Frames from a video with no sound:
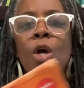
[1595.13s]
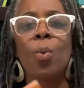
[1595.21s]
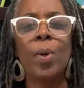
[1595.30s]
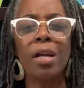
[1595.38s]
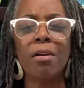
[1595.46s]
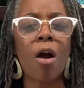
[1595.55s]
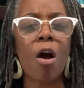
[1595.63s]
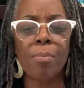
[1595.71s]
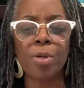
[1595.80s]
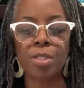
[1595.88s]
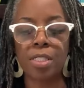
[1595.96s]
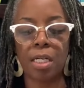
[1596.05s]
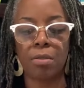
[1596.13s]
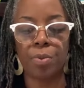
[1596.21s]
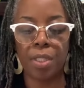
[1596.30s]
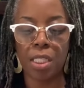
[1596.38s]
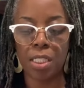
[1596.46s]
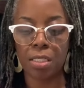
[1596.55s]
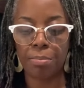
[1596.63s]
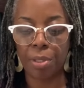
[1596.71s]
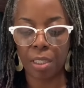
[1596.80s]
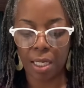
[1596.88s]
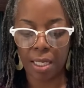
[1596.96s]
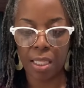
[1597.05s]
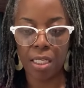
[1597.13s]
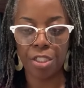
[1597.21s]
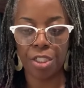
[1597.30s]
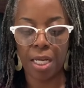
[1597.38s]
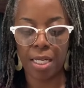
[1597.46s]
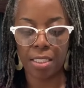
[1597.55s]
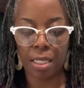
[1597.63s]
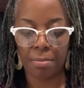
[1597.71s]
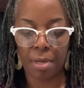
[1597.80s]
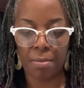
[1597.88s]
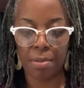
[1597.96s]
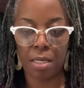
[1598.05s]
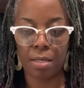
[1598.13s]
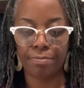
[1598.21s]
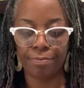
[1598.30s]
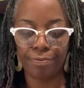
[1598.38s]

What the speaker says: We are almost done with this book. I think she has like maybe,